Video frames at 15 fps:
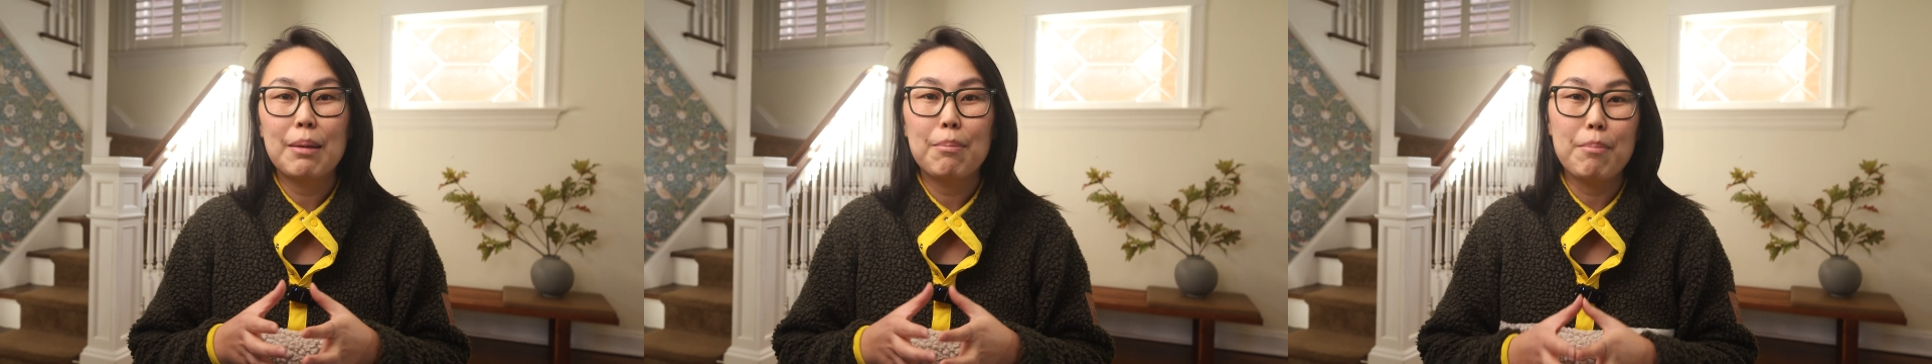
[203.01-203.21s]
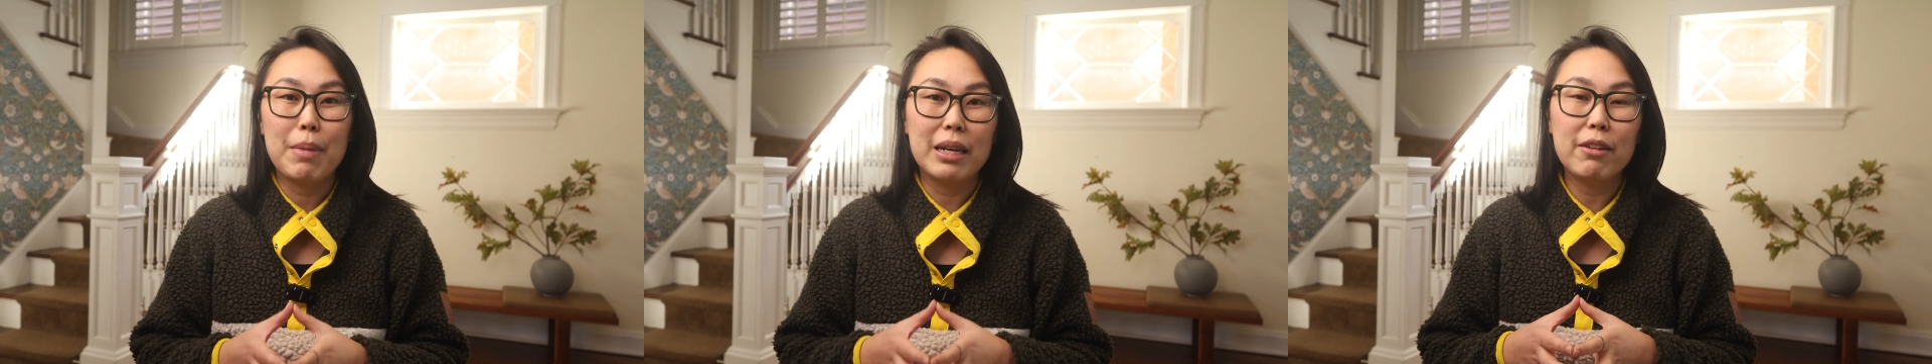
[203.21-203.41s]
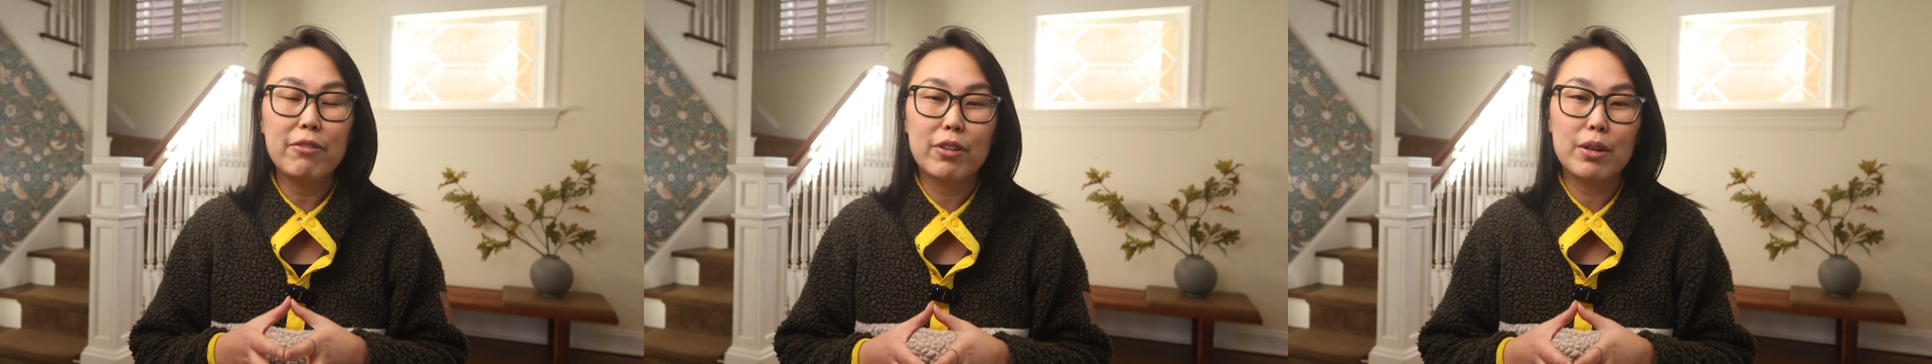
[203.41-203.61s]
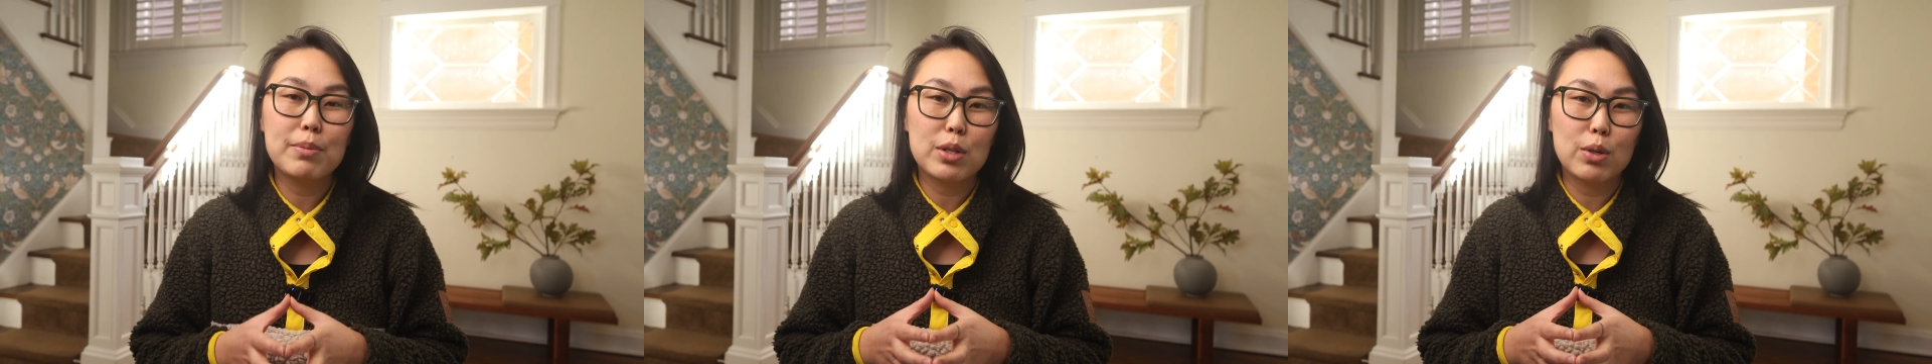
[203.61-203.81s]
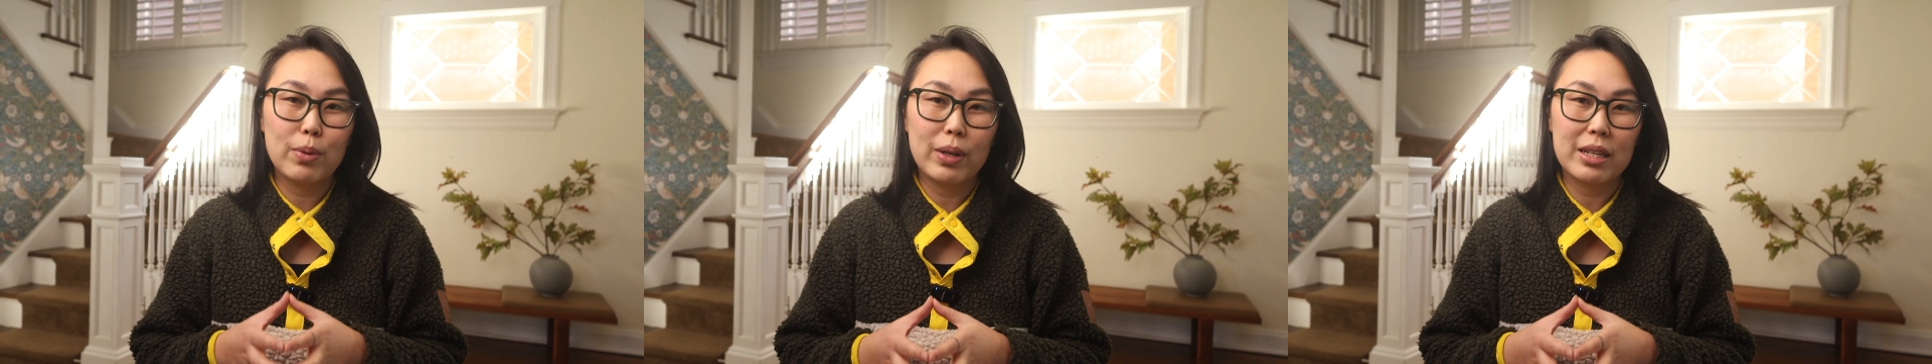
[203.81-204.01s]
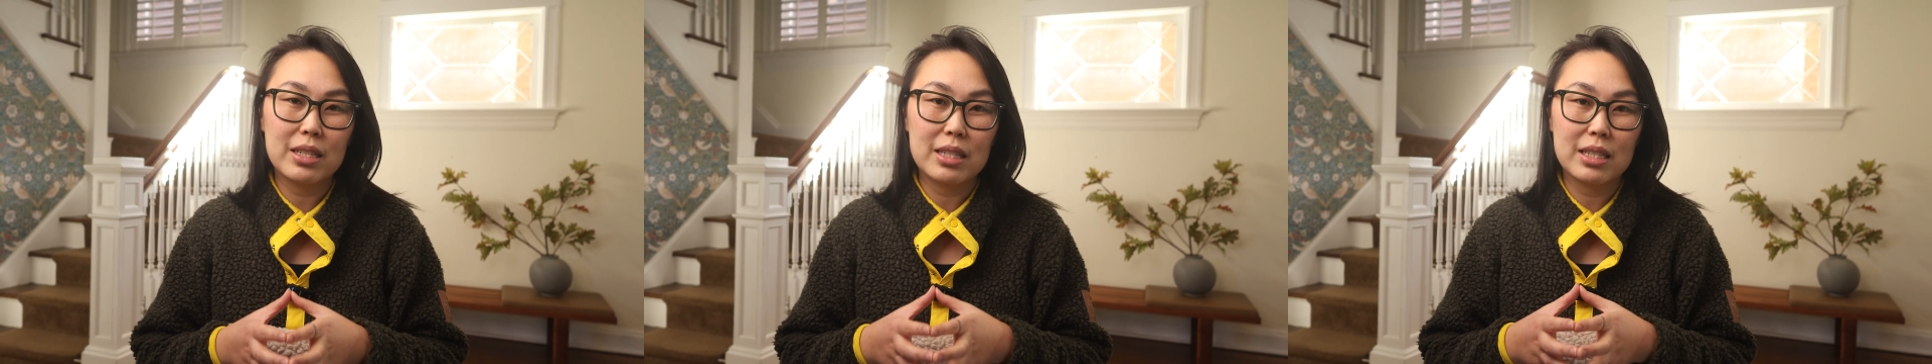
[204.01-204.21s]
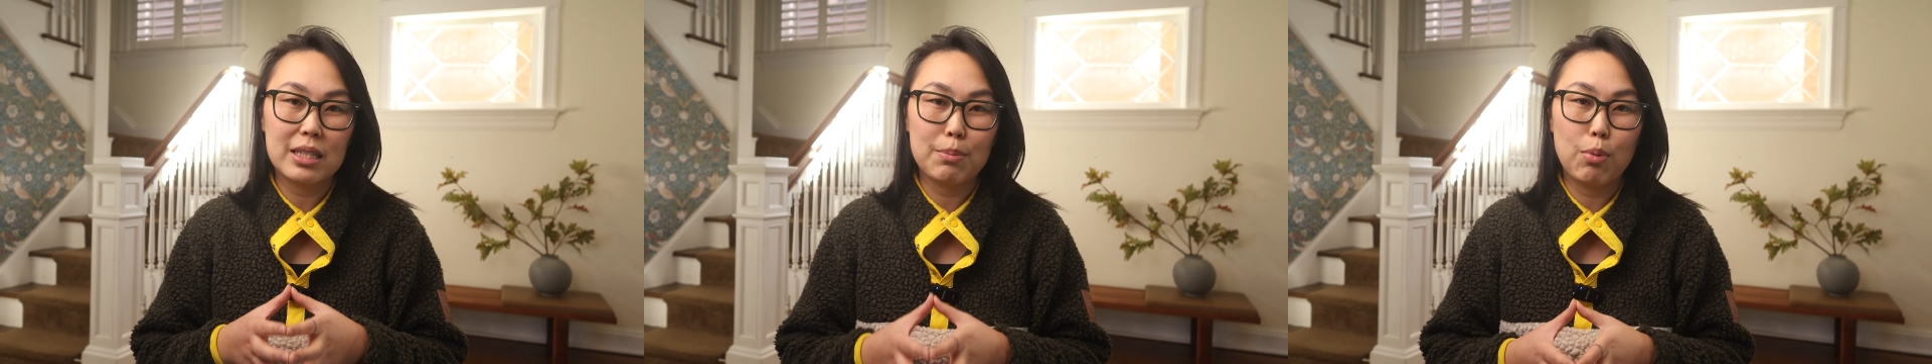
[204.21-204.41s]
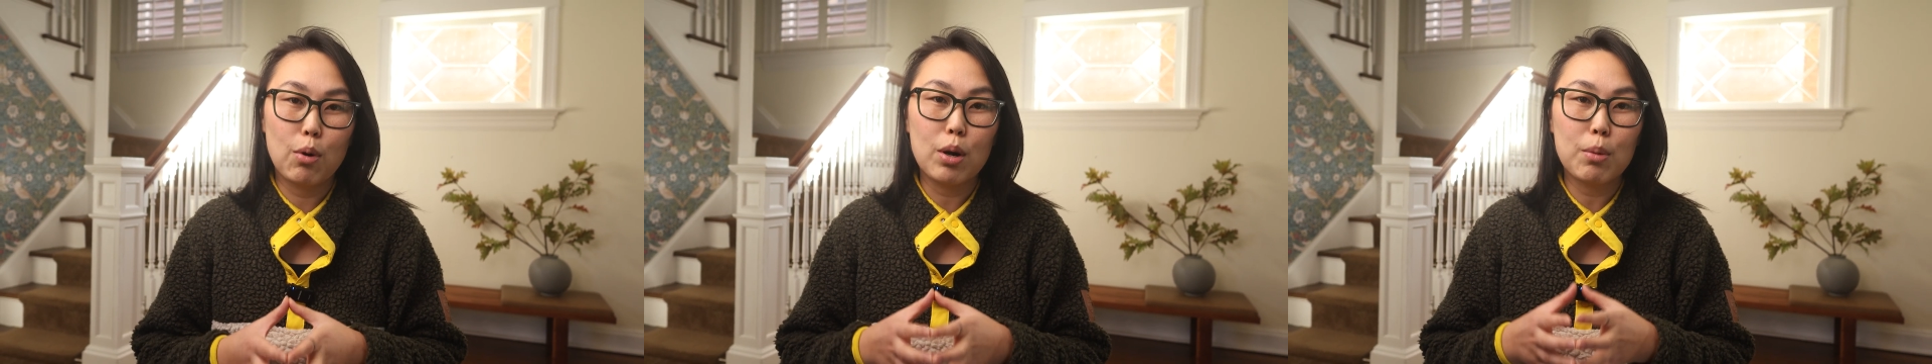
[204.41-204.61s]
Many firms are willing to
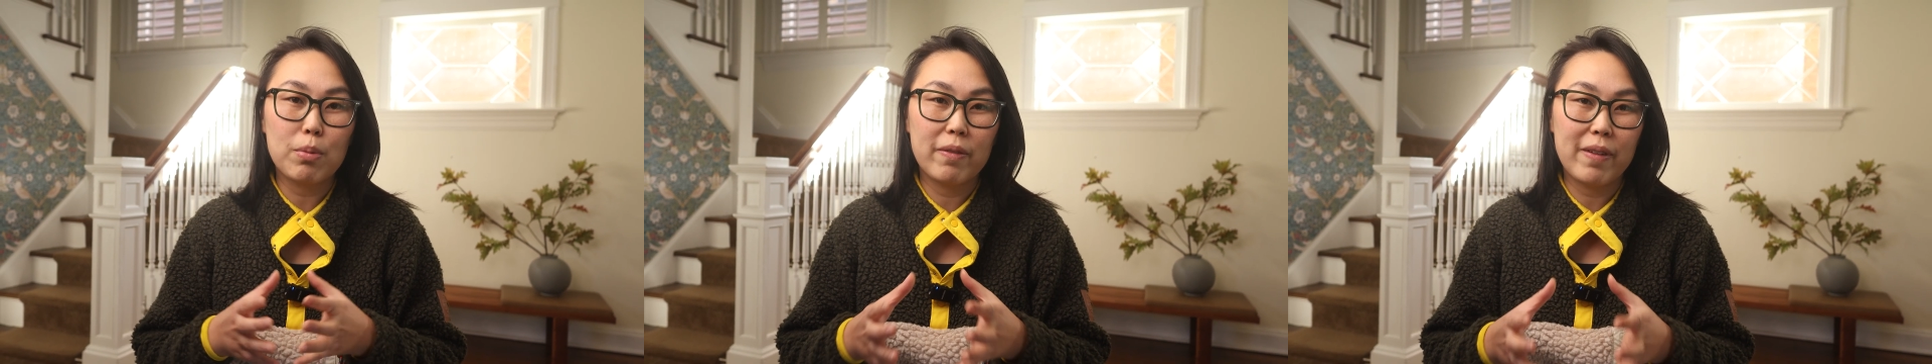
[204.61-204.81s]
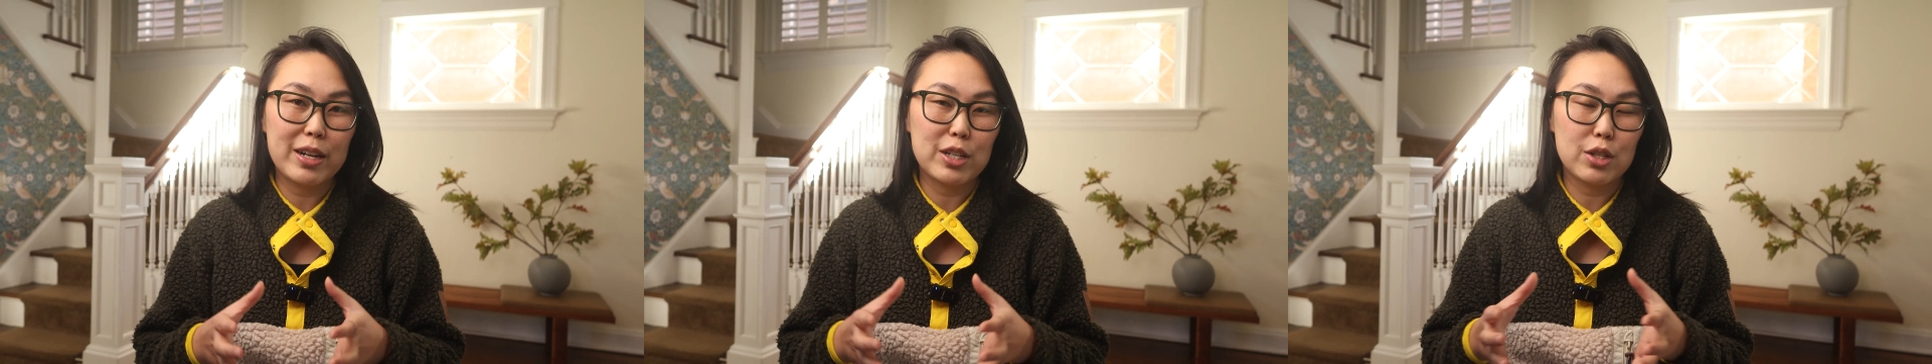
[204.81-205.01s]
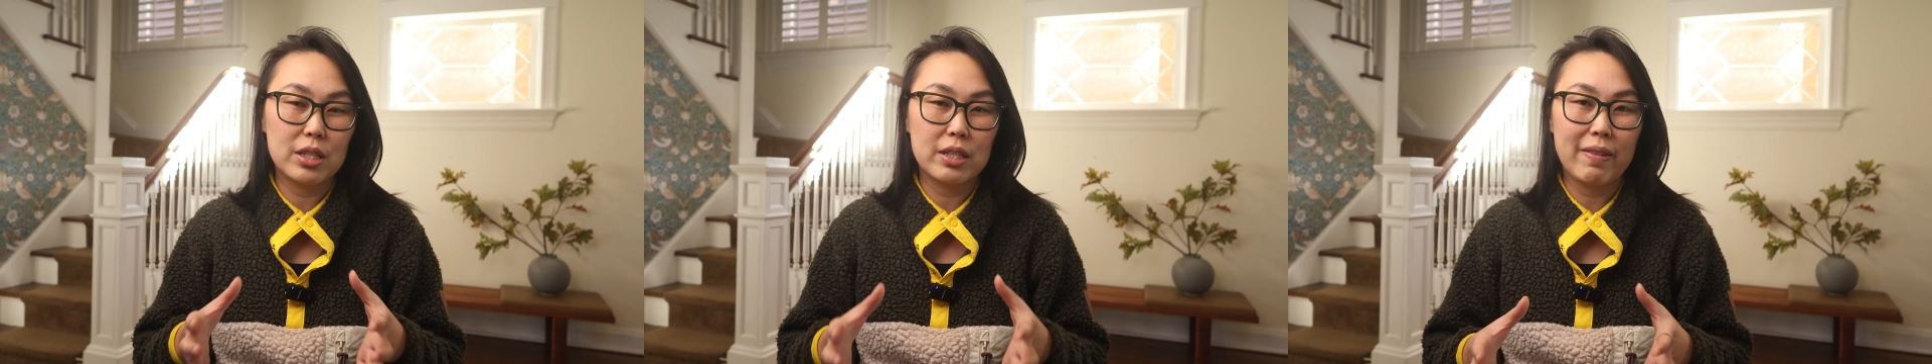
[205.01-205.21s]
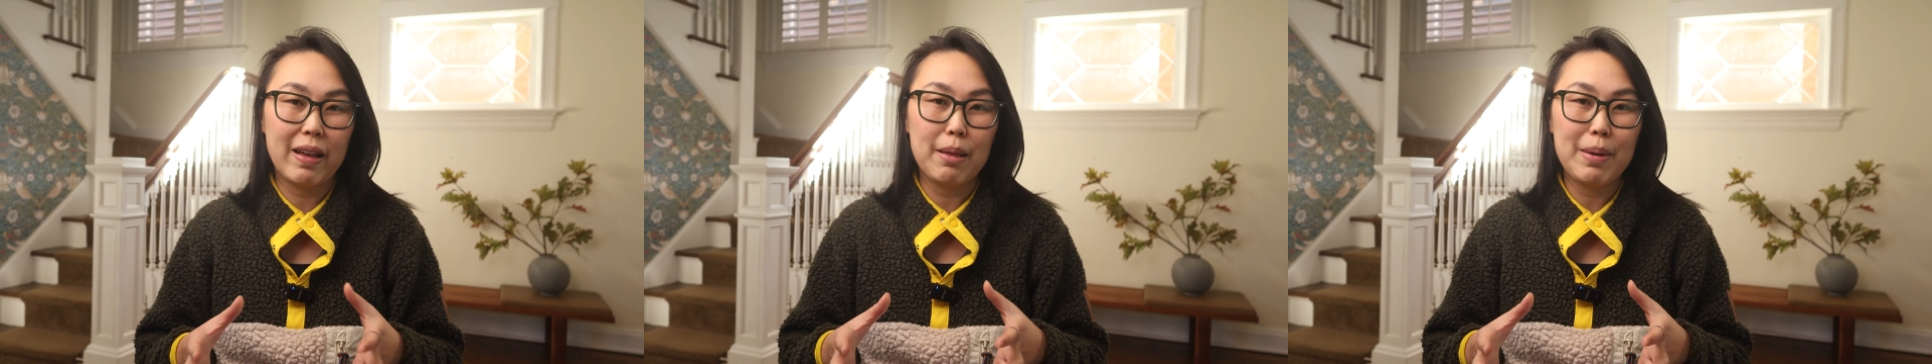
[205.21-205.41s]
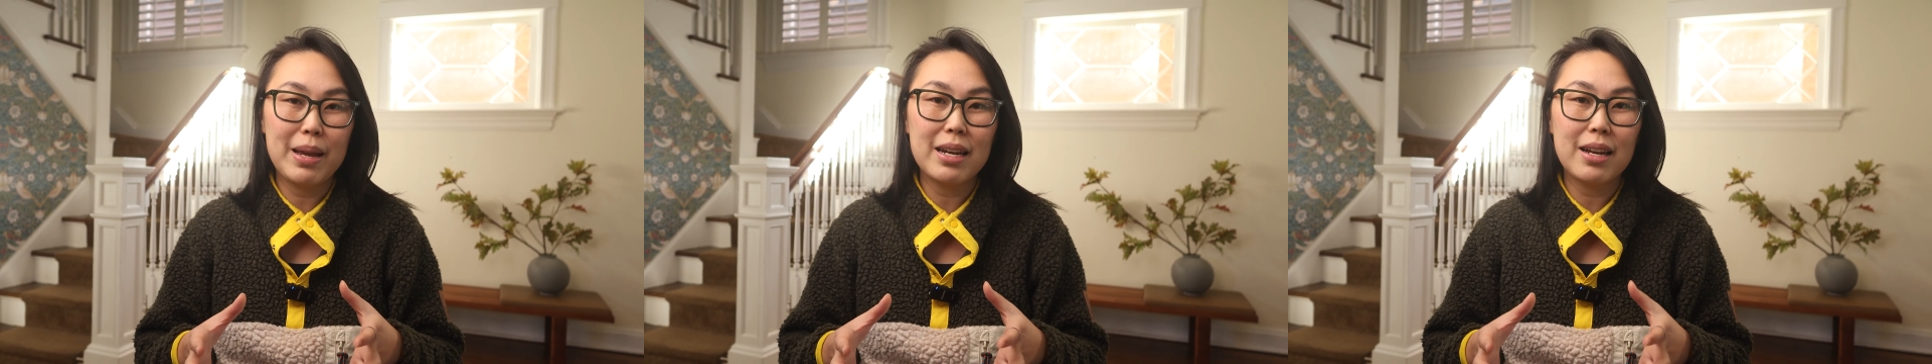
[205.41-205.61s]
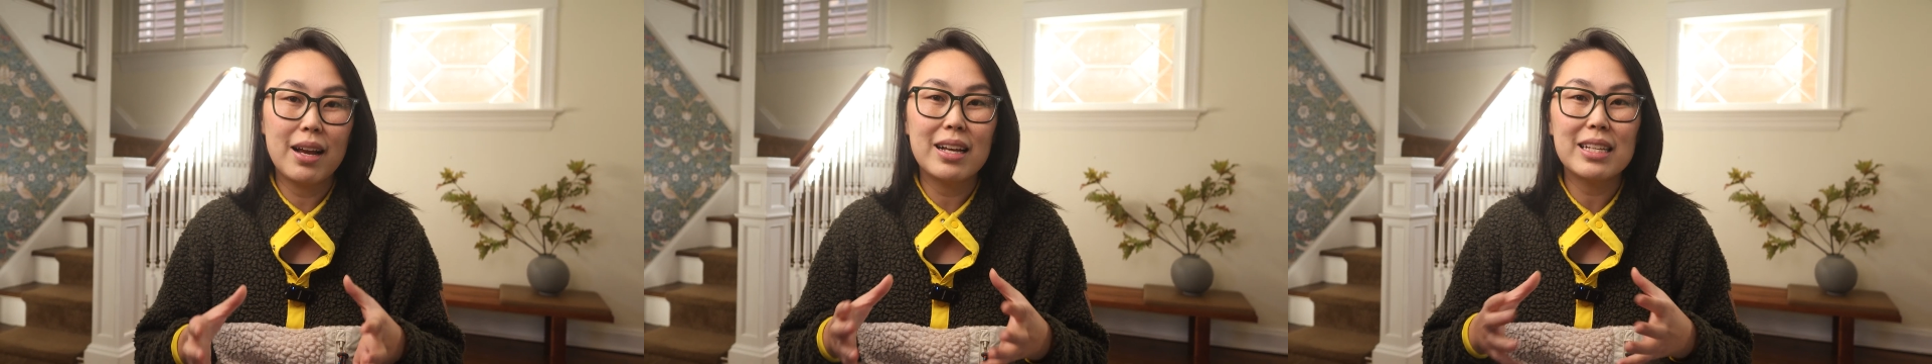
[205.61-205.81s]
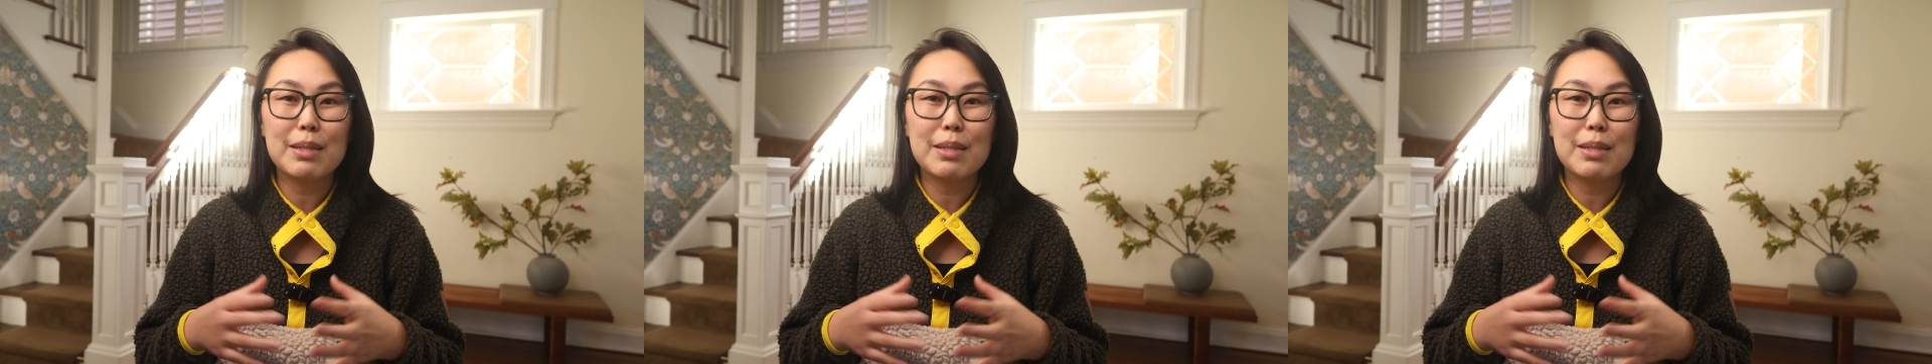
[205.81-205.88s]
support professional development,